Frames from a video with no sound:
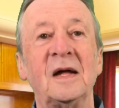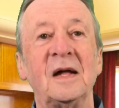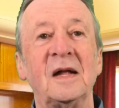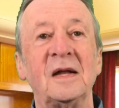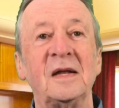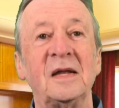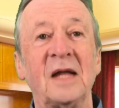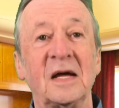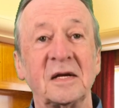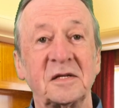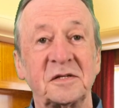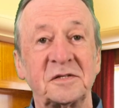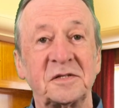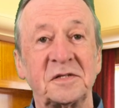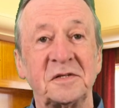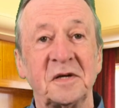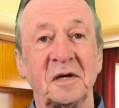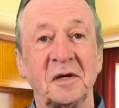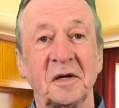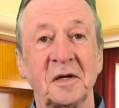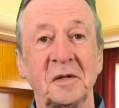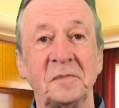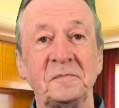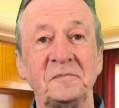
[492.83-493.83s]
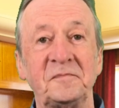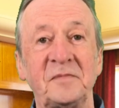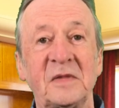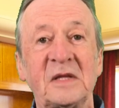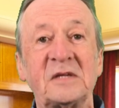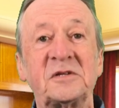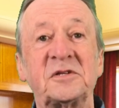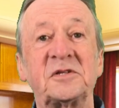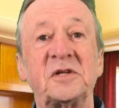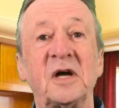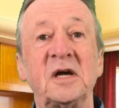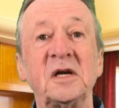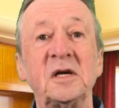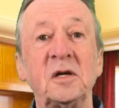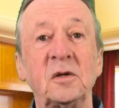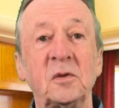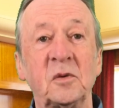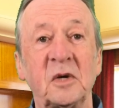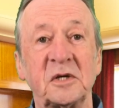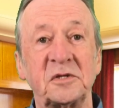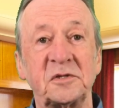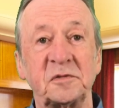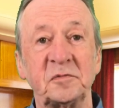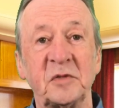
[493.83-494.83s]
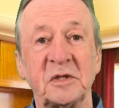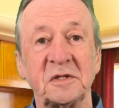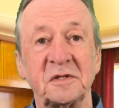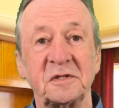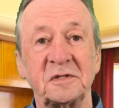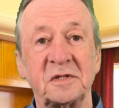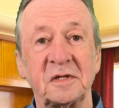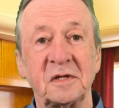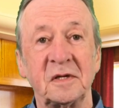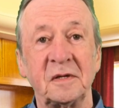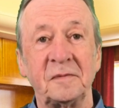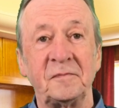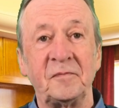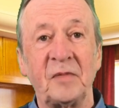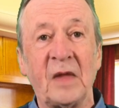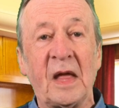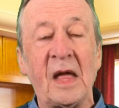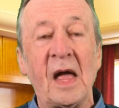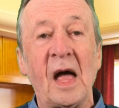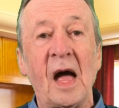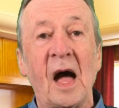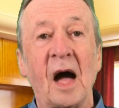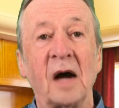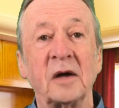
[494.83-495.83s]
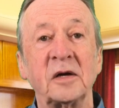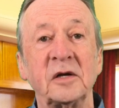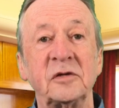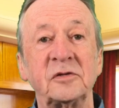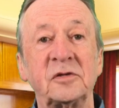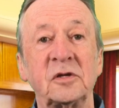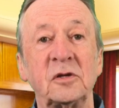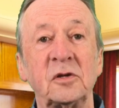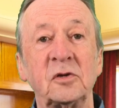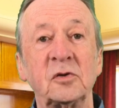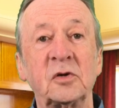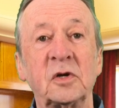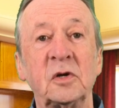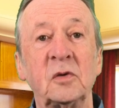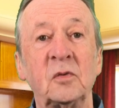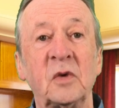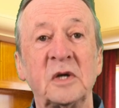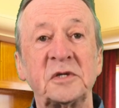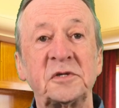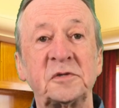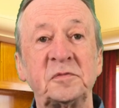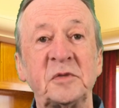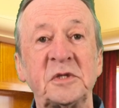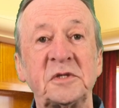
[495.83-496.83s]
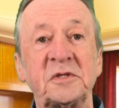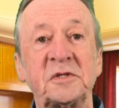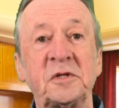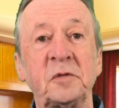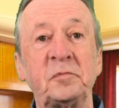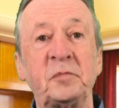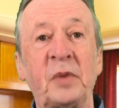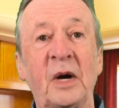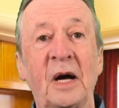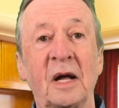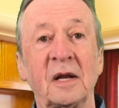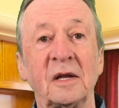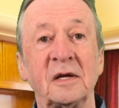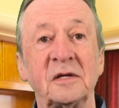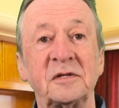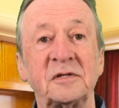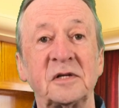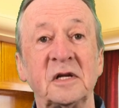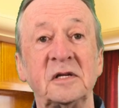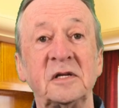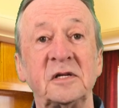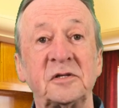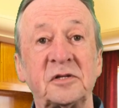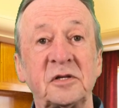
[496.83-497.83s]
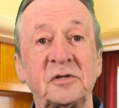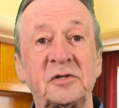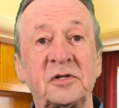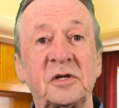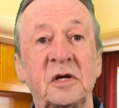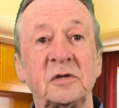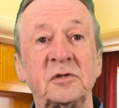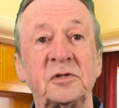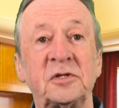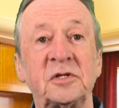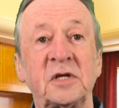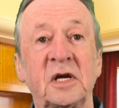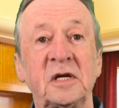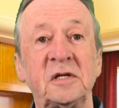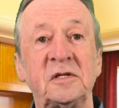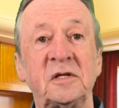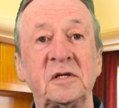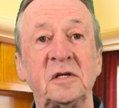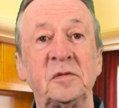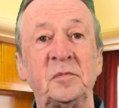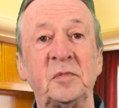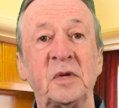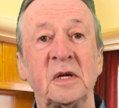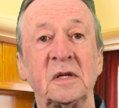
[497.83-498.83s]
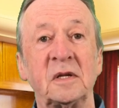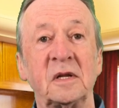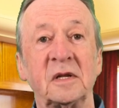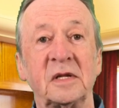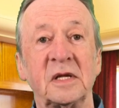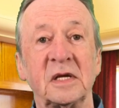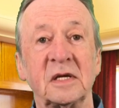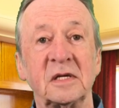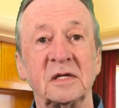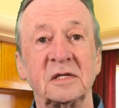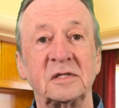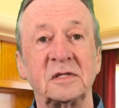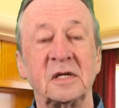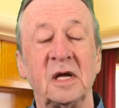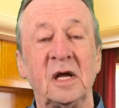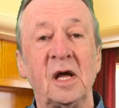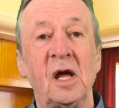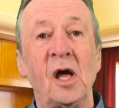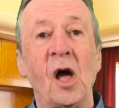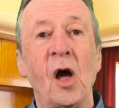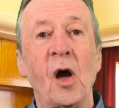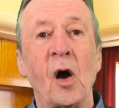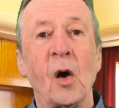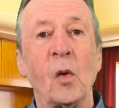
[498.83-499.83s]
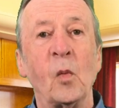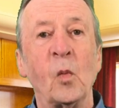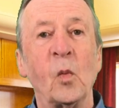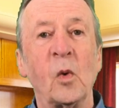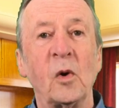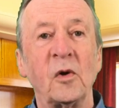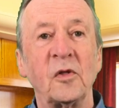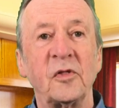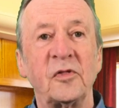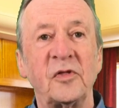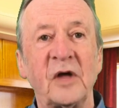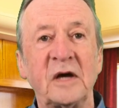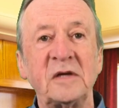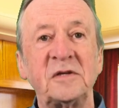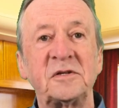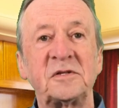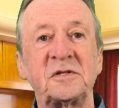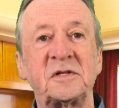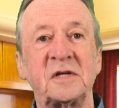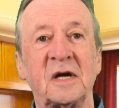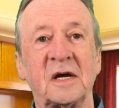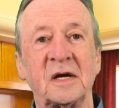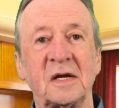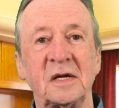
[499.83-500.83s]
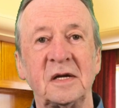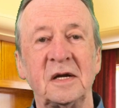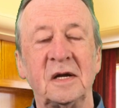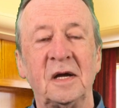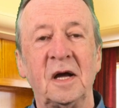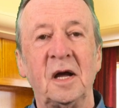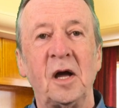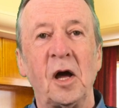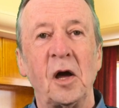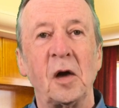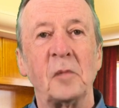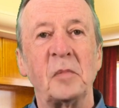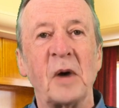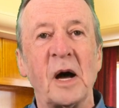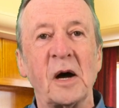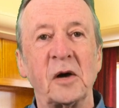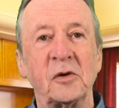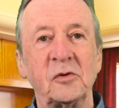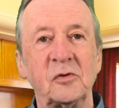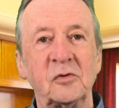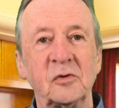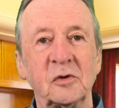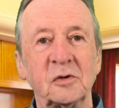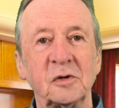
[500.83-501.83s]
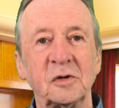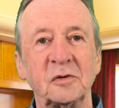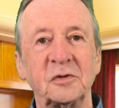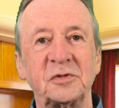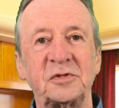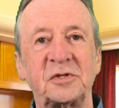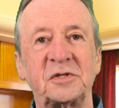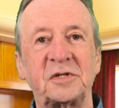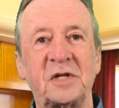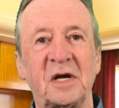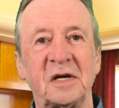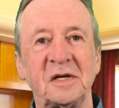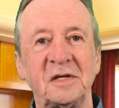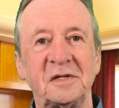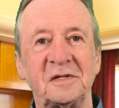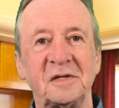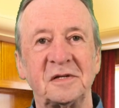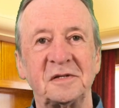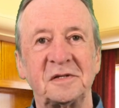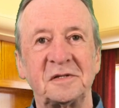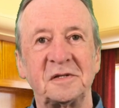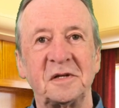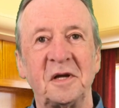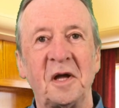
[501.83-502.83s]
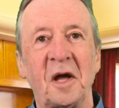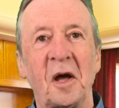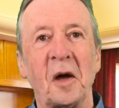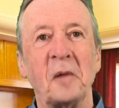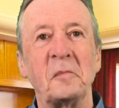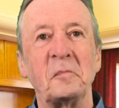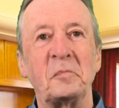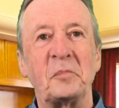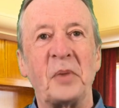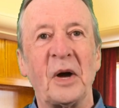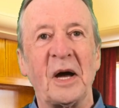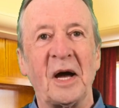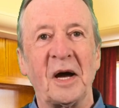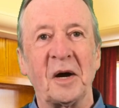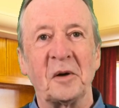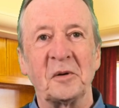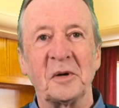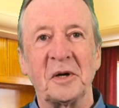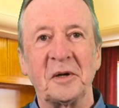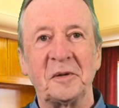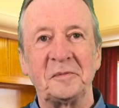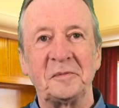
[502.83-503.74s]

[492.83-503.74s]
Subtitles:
Next time, staying at Westminster, I'm going to look at Westminster Palace and its associated buildings and what they say about royal status and power.